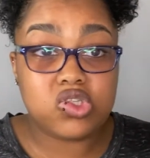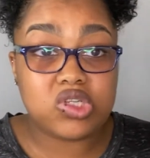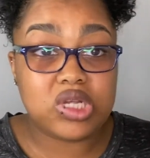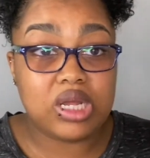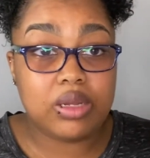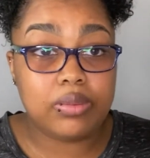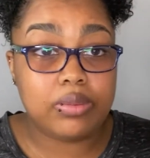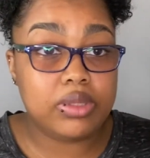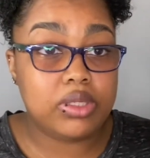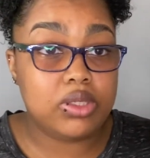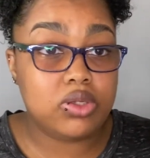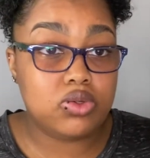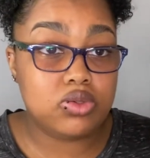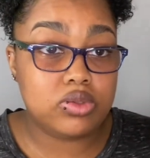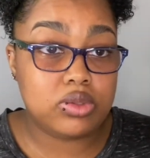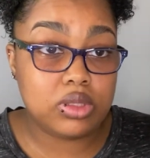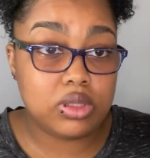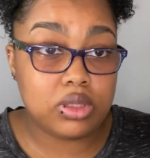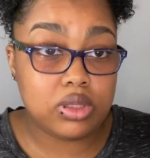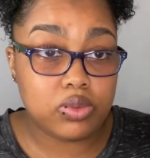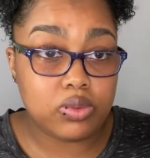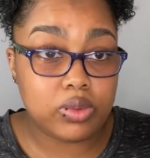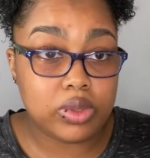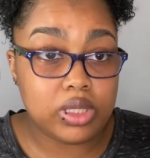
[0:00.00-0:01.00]
I've been using
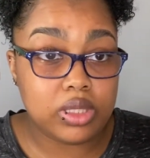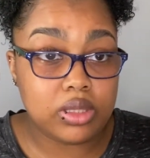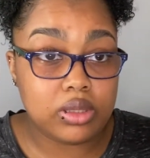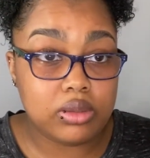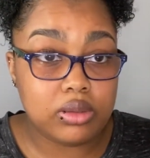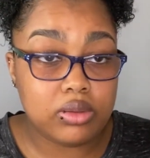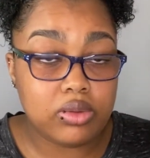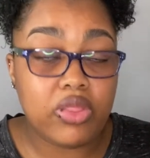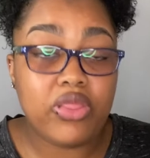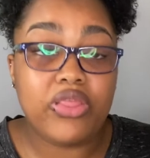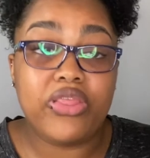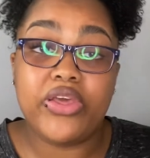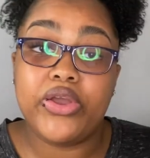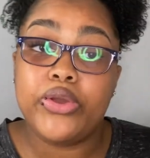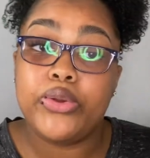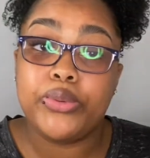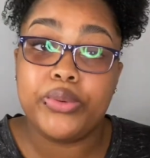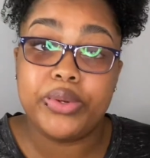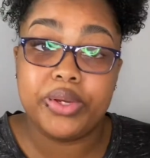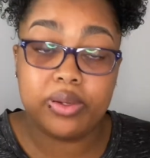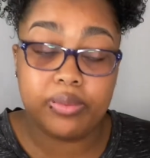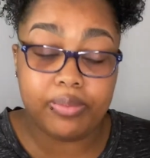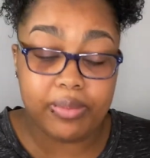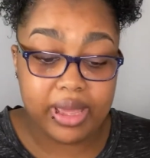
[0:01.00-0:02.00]
their
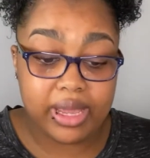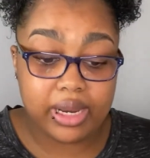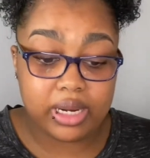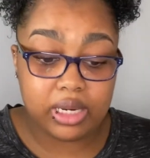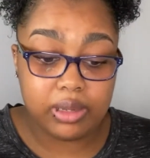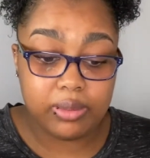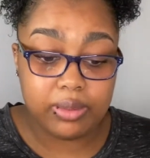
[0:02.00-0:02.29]
real magnet